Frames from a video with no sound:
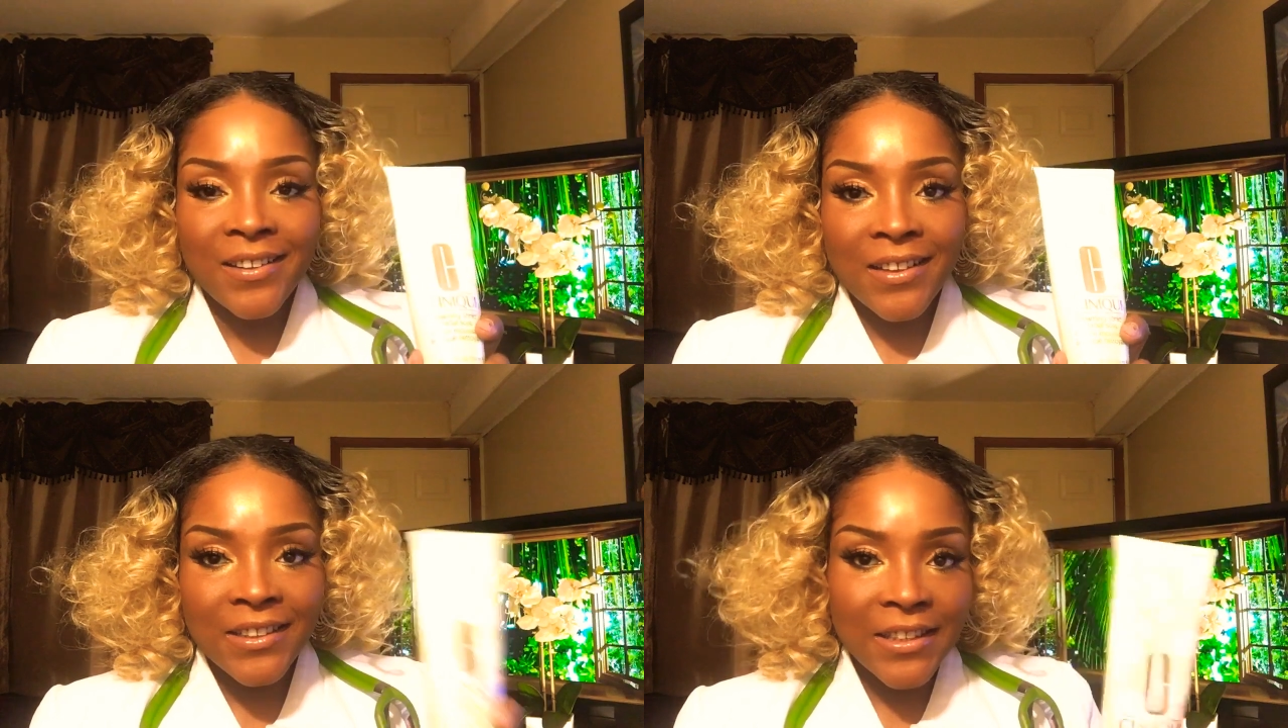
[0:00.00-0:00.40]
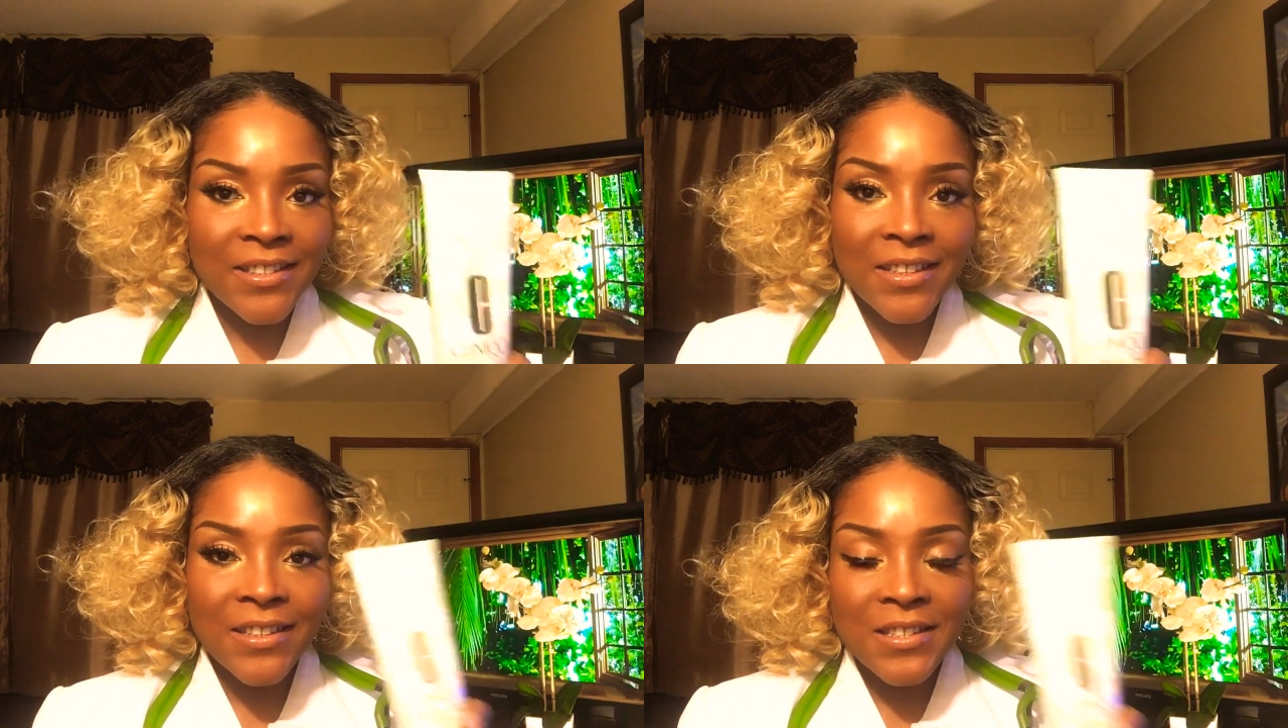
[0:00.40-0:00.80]

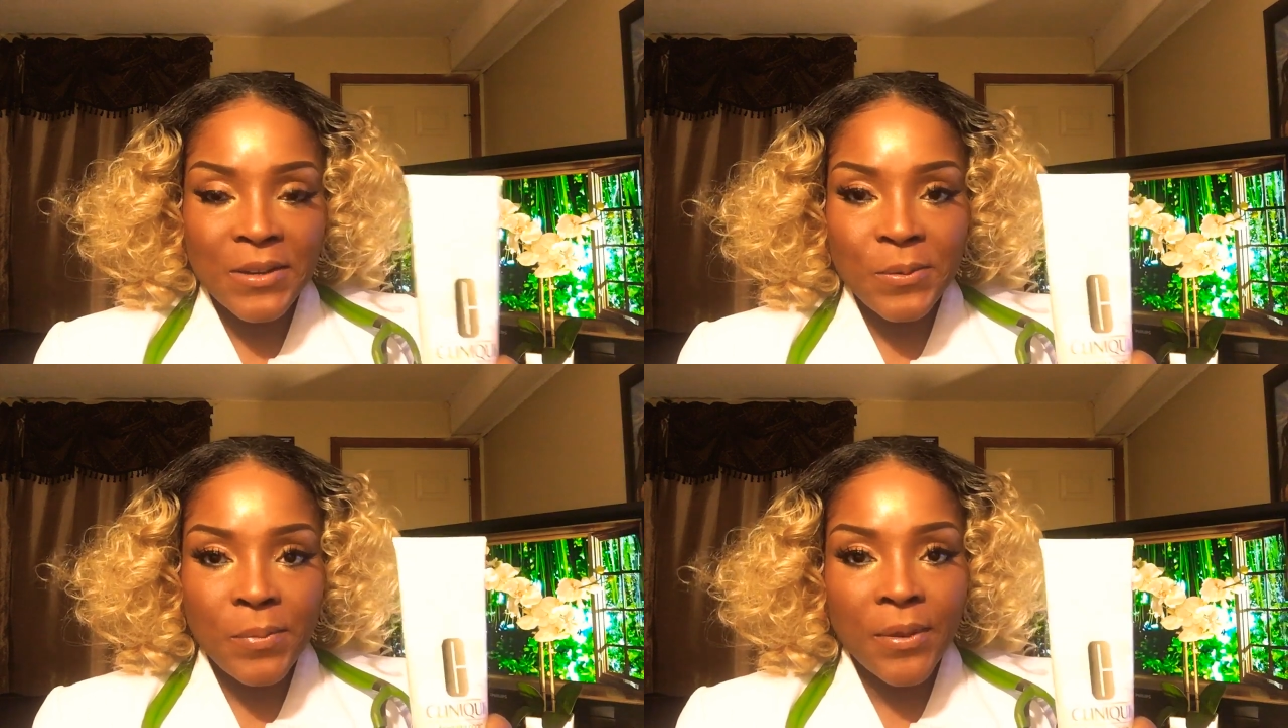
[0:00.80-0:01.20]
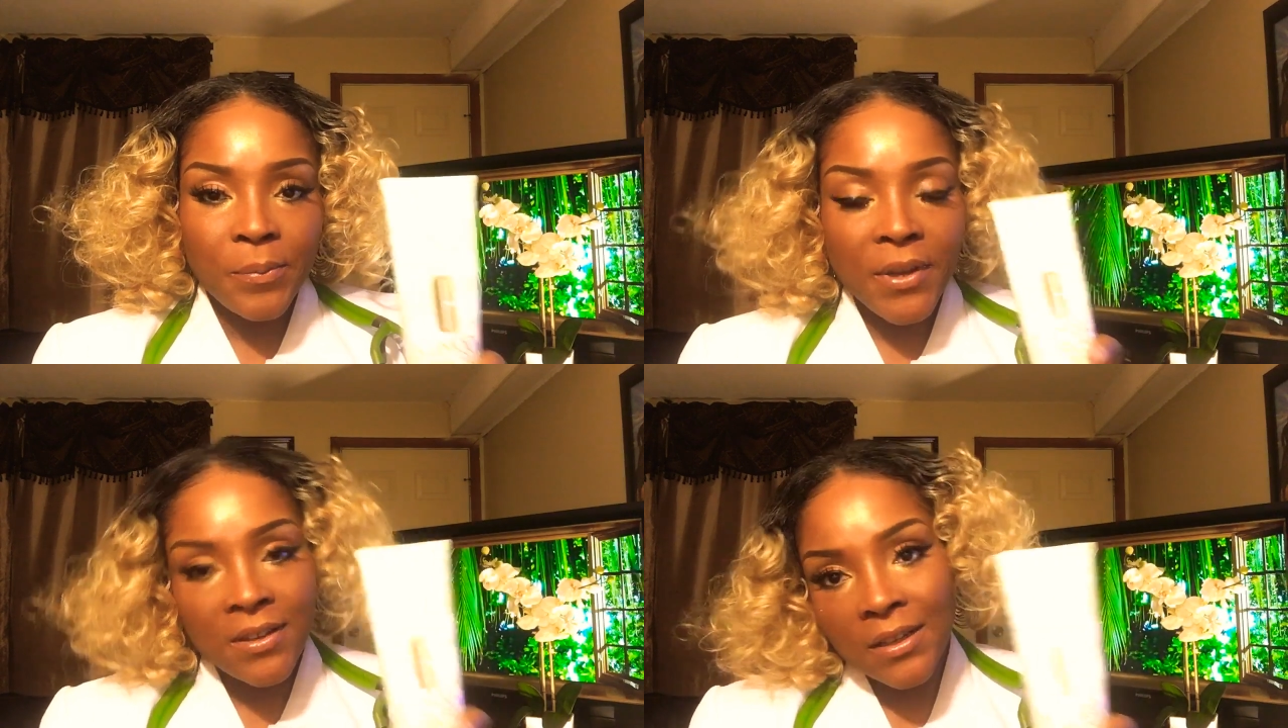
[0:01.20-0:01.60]
cleansing soap
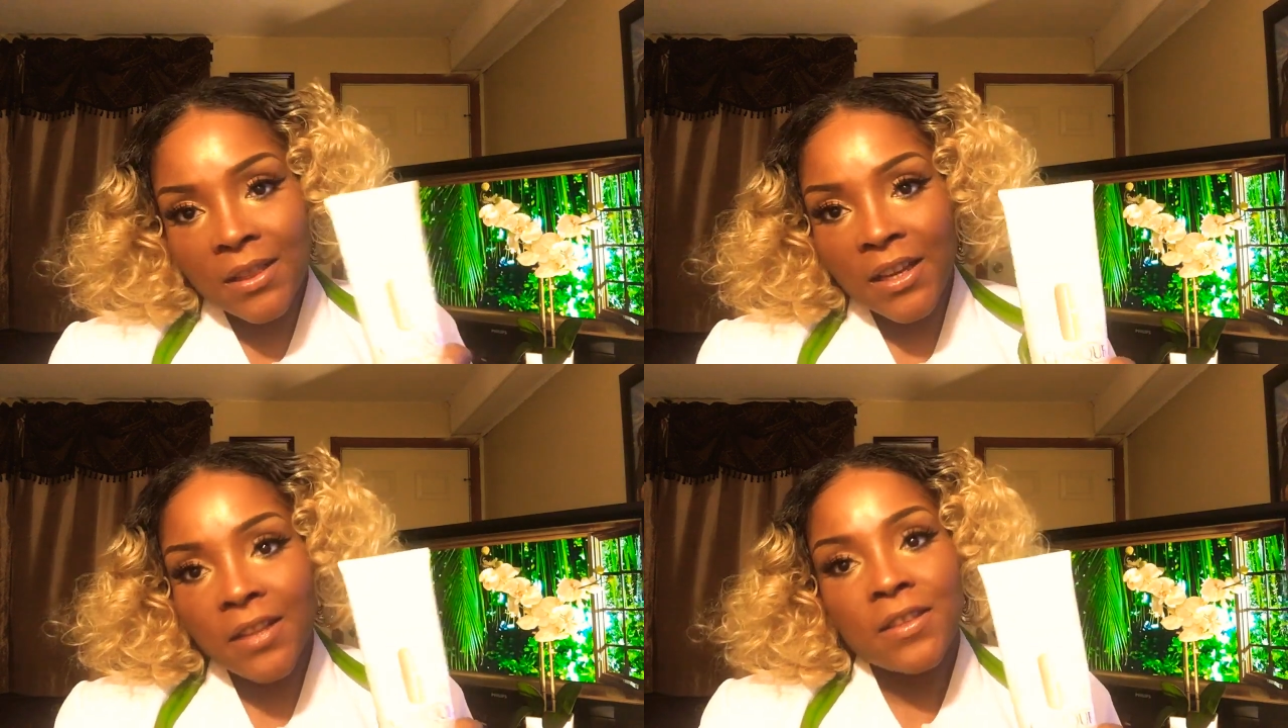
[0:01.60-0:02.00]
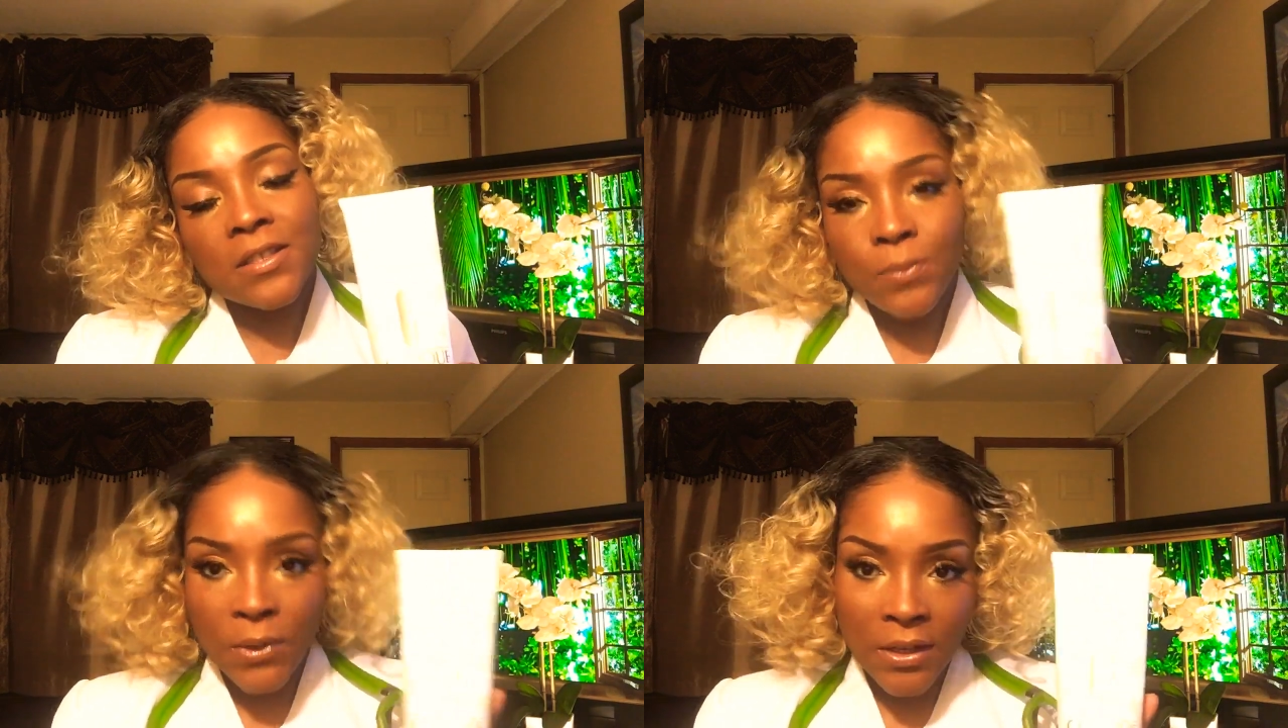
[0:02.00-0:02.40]
because I like
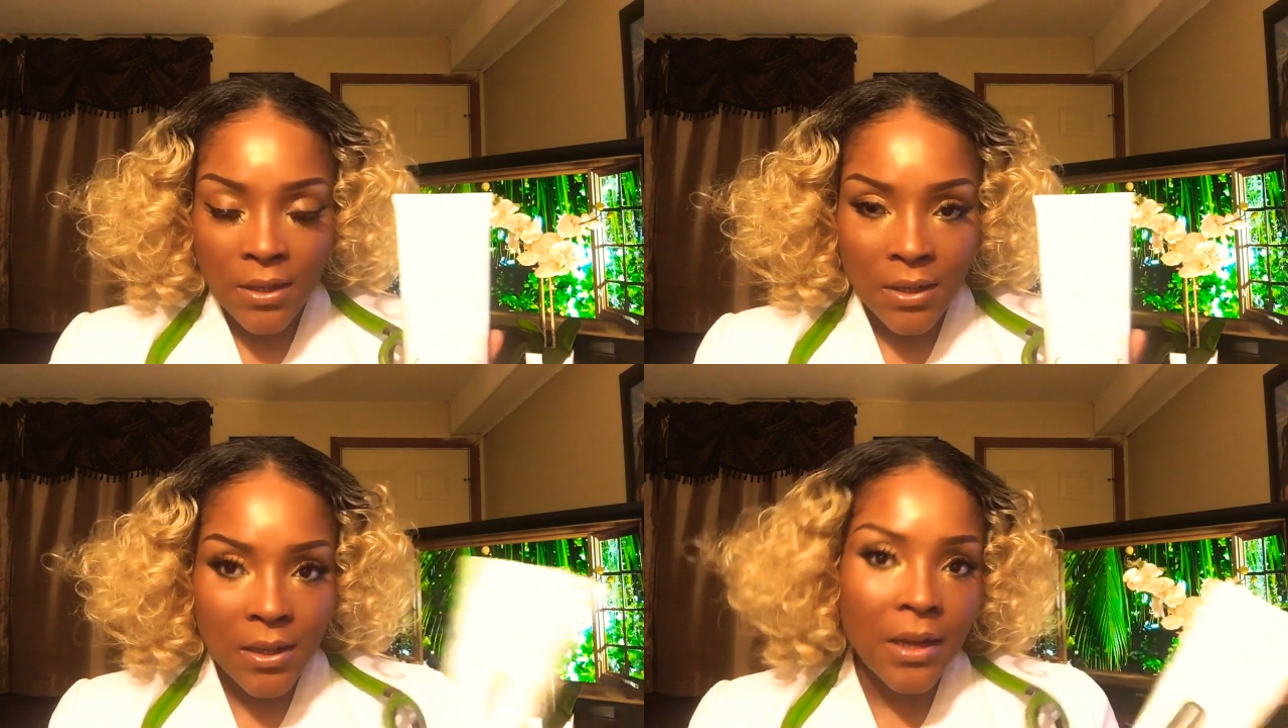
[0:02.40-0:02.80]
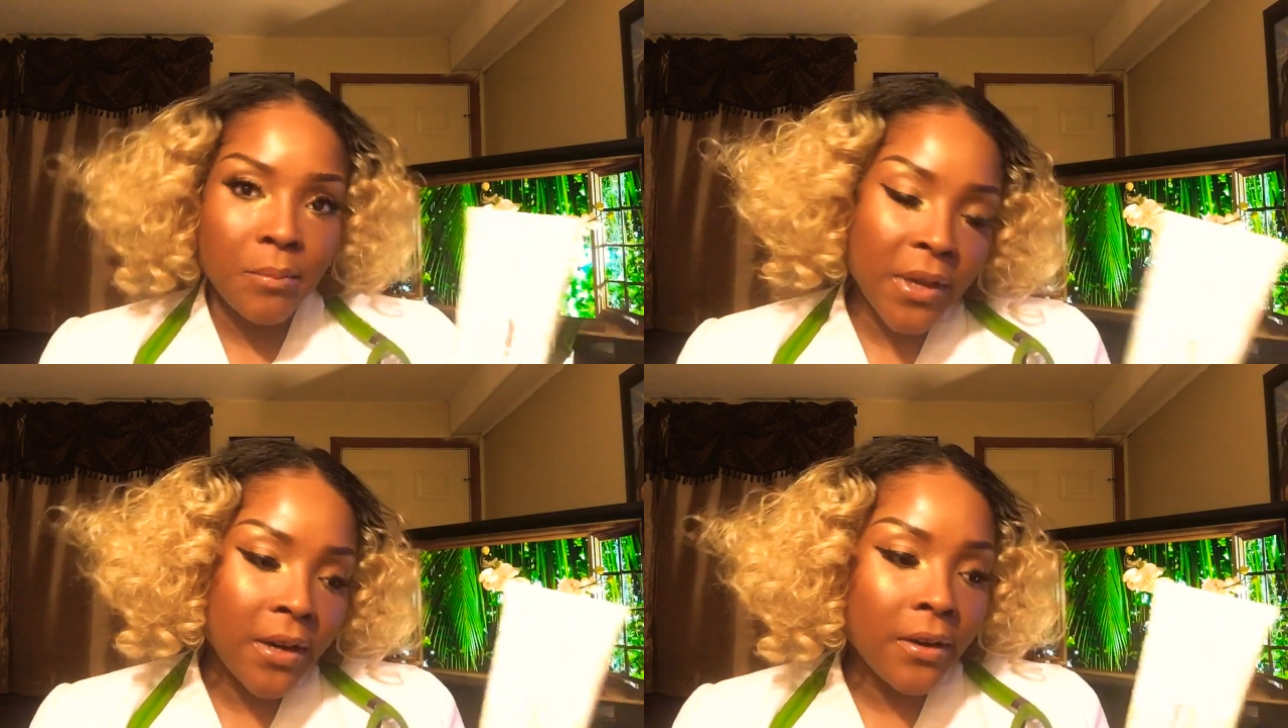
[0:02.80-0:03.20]
this one a lot
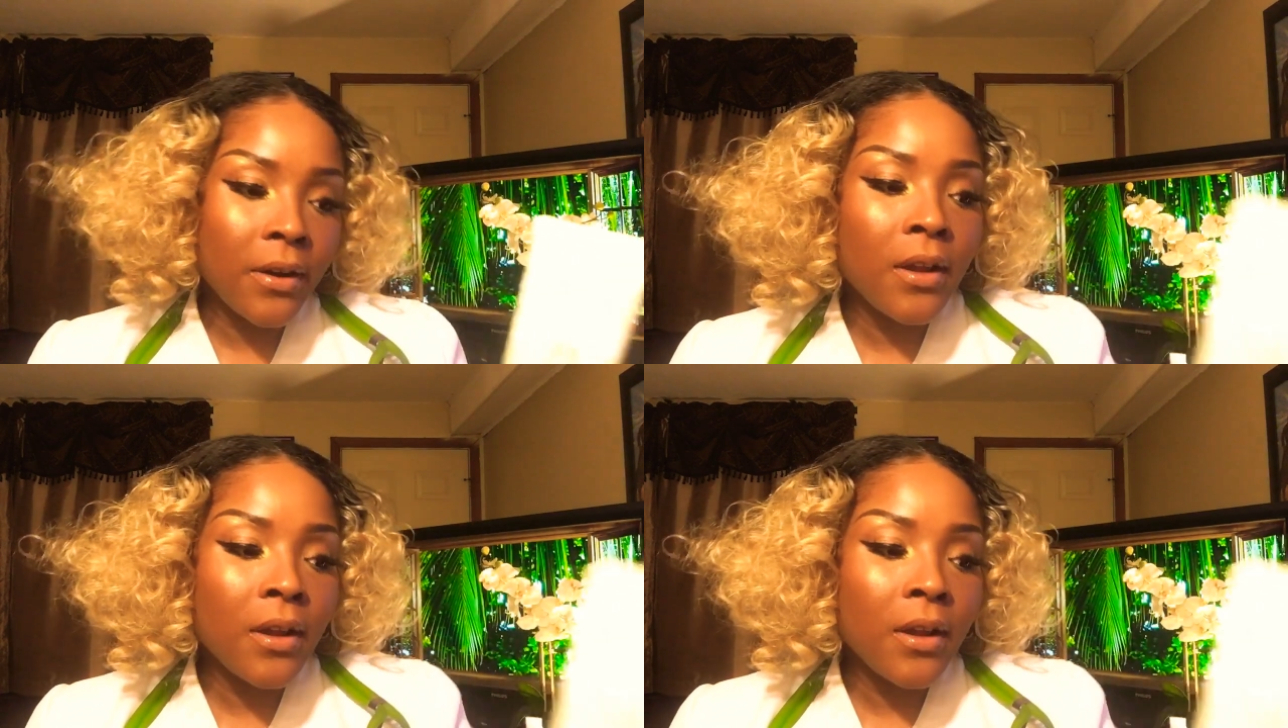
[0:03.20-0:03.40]
better.